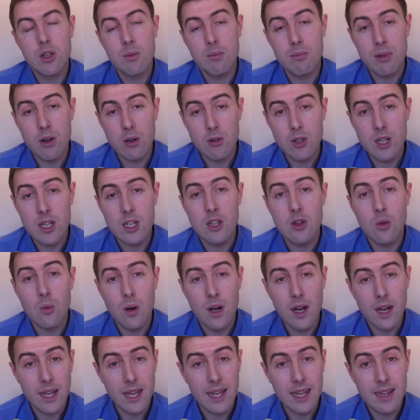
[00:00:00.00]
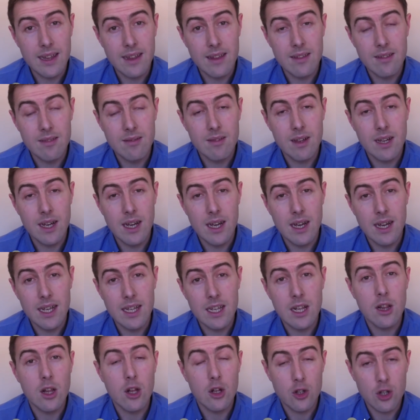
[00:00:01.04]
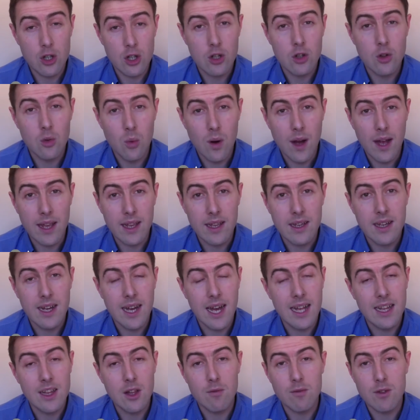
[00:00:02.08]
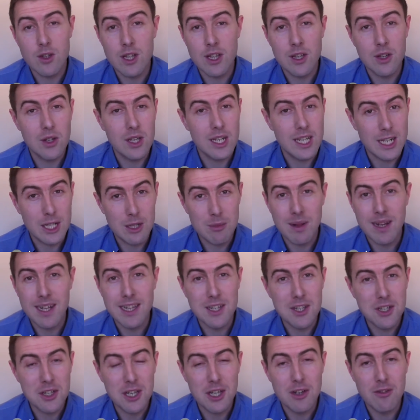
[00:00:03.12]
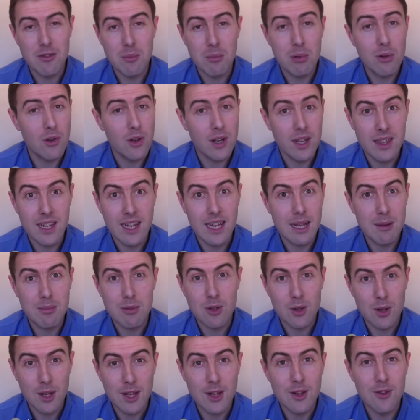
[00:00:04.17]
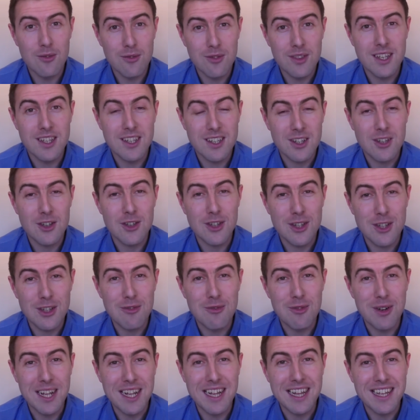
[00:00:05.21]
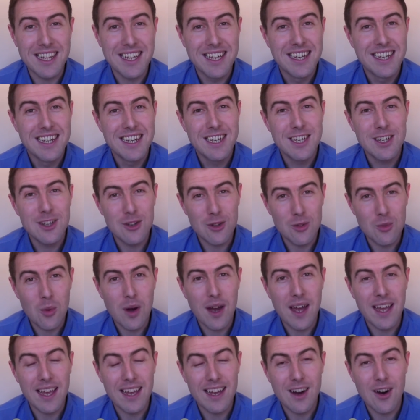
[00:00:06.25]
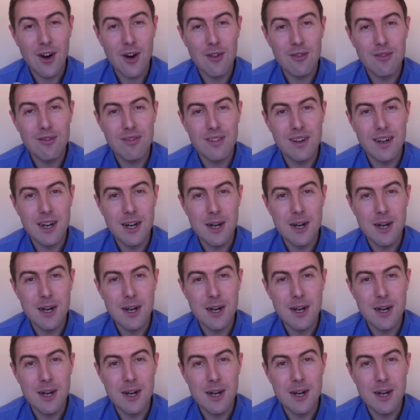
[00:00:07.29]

process the work in a logical way. And obviously you can explain this to your employer. They'll absolutely love this, because it's a really good way of